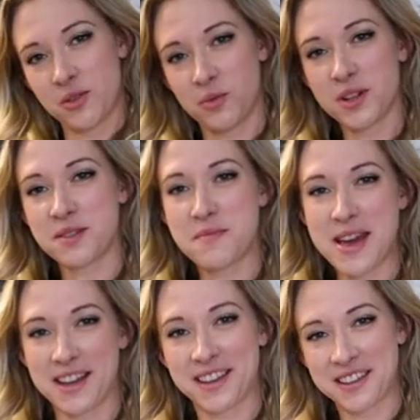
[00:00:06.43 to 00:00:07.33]
Welcome
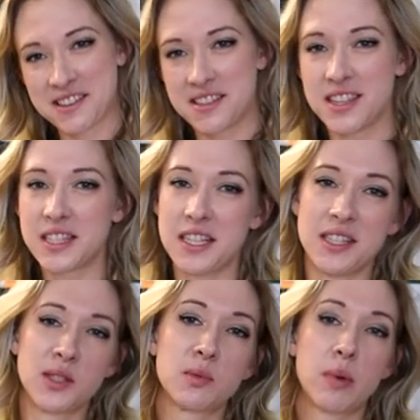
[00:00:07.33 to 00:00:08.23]
back! This
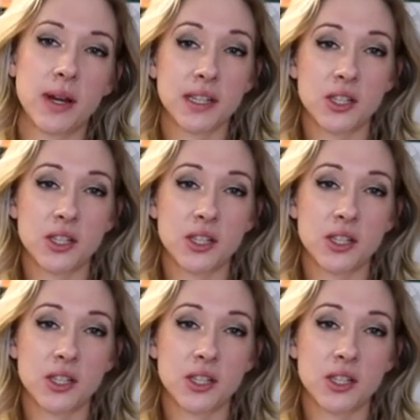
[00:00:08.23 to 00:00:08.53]
is part